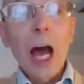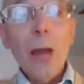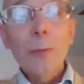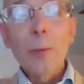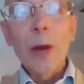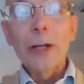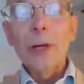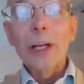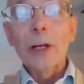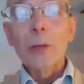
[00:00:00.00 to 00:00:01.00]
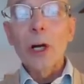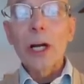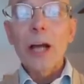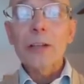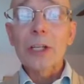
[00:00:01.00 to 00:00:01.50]
I'm your moderator, Mark
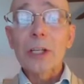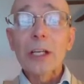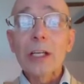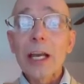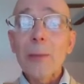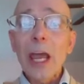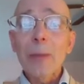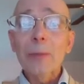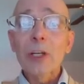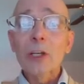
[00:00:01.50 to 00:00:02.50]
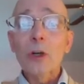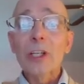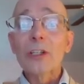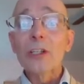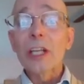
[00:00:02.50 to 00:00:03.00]
Hoske, and I'm happy to
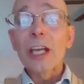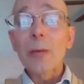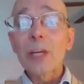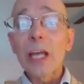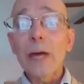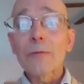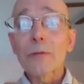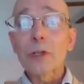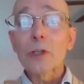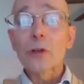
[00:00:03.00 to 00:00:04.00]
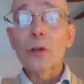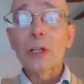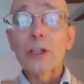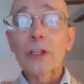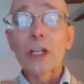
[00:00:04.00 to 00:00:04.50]
join you today on behalf of Control
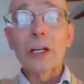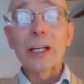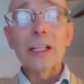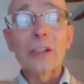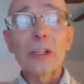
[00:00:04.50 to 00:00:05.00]
Engineering and